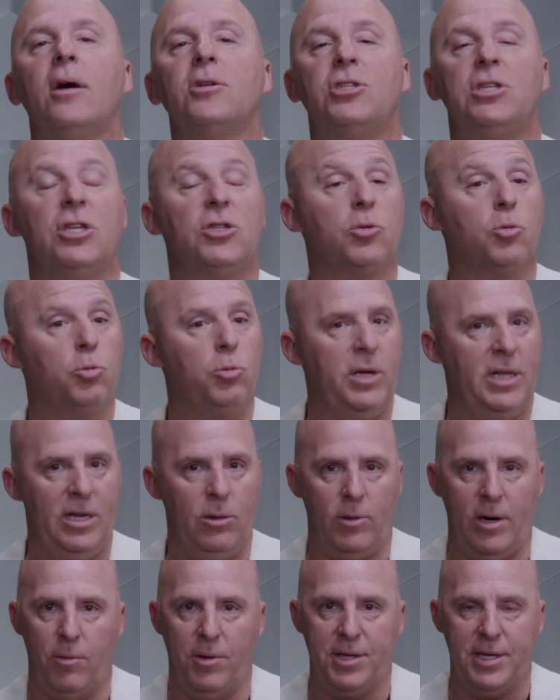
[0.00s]
She does really
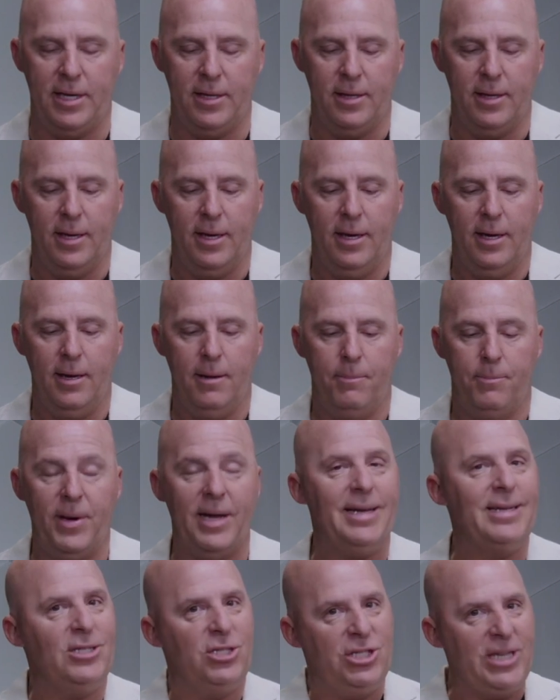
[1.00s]
well with it.
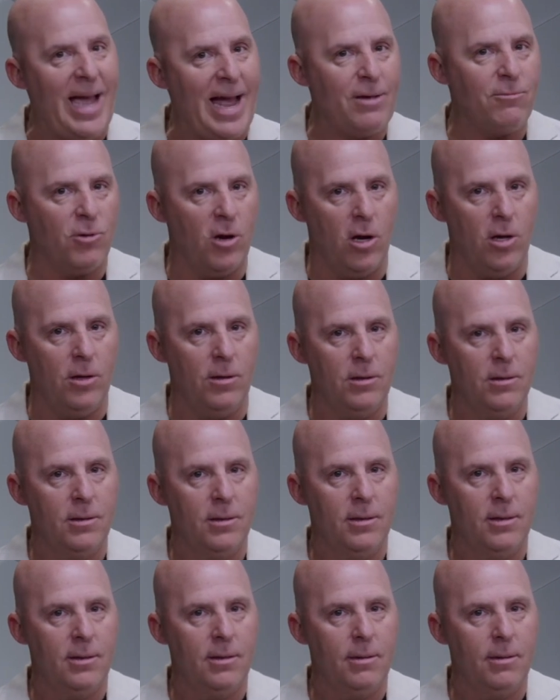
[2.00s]
But in general,